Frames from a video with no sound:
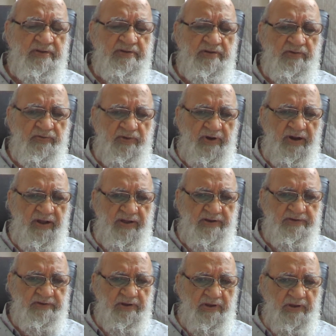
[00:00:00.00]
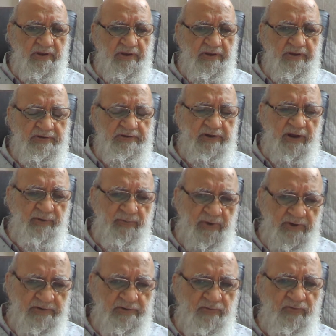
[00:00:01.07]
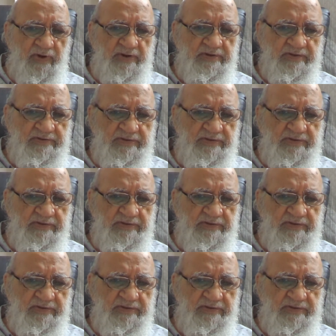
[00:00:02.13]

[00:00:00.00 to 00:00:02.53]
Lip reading: in the world has. Islam also wants the